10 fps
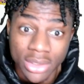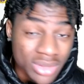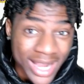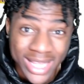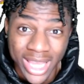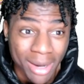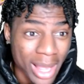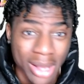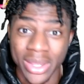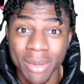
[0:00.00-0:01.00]
You think I care
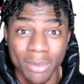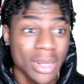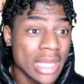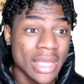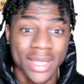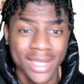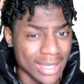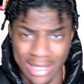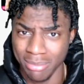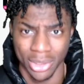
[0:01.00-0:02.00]
about him
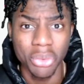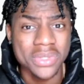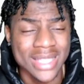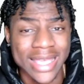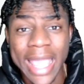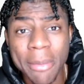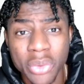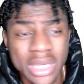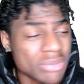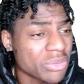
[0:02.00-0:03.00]
him losing the game
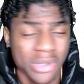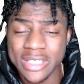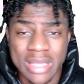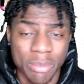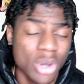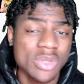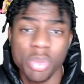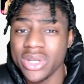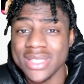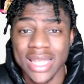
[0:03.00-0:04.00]
when he reached the most
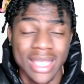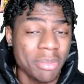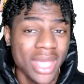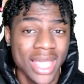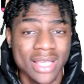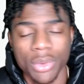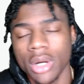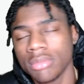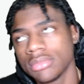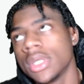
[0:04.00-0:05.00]
points in the NBA?
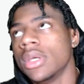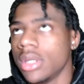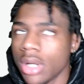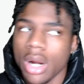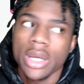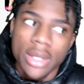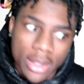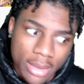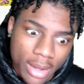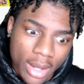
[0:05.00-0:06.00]
Well, he already
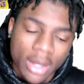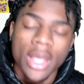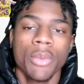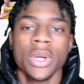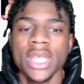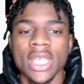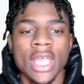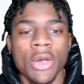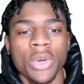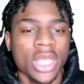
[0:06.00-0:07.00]
did that. When
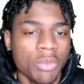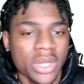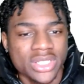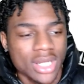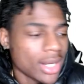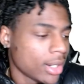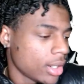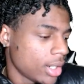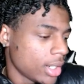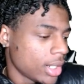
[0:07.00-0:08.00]
he when he reached a
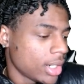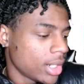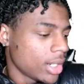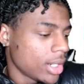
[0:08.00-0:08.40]
a, a,